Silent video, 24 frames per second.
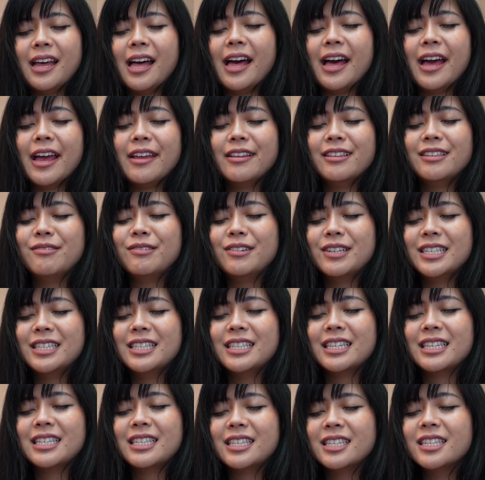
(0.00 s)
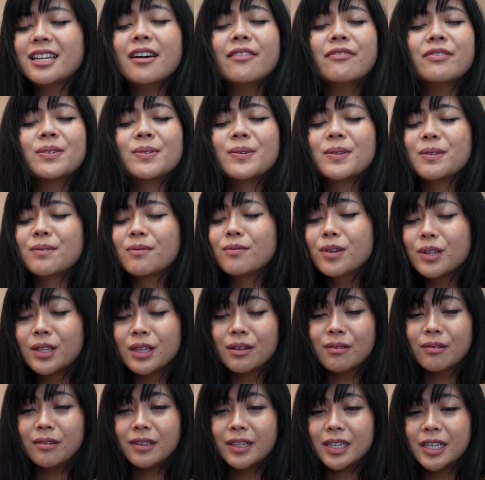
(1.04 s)
I was stuffed with
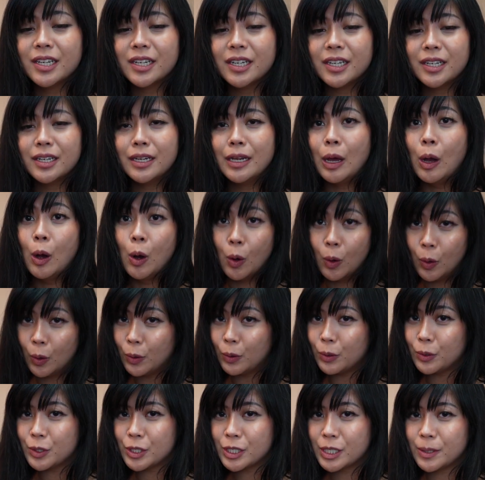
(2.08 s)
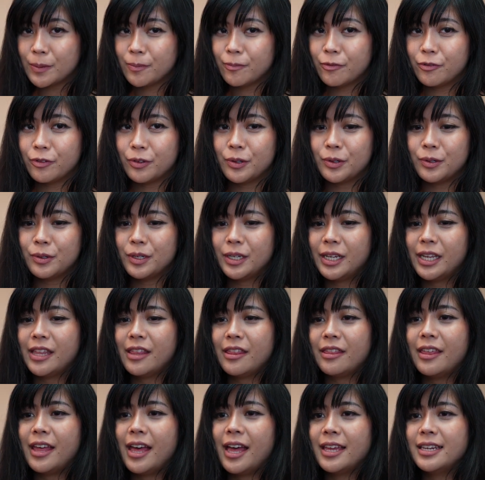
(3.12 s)
really, really good, wholesome food
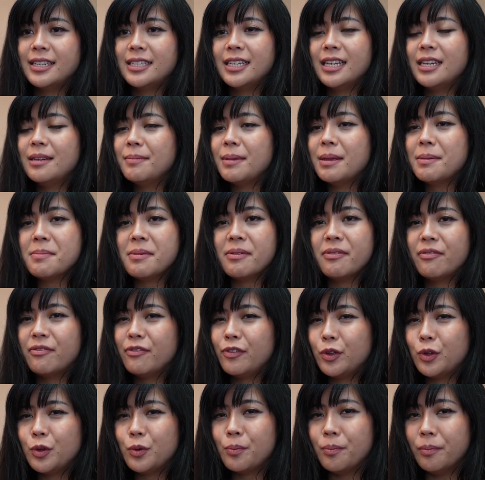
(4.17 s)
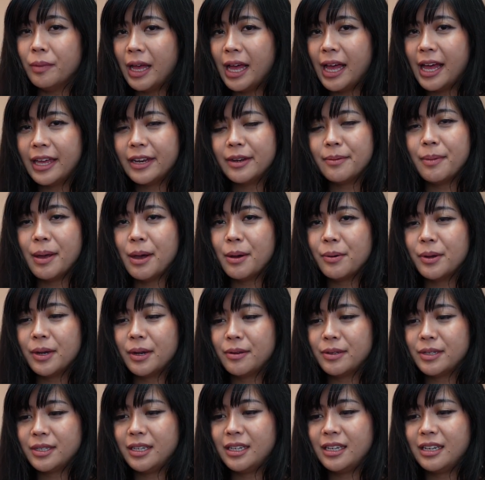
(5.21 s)
that didn't make me feel bad about what
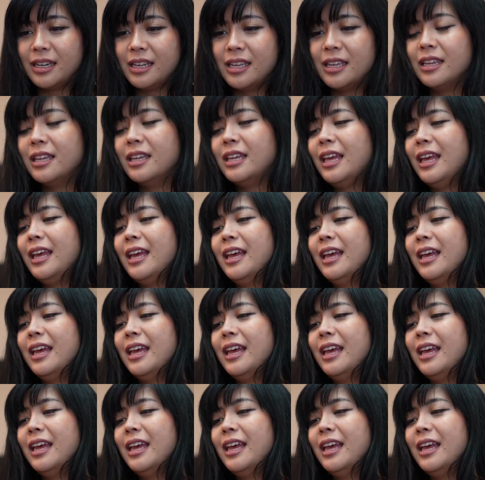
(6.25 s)
I was eating.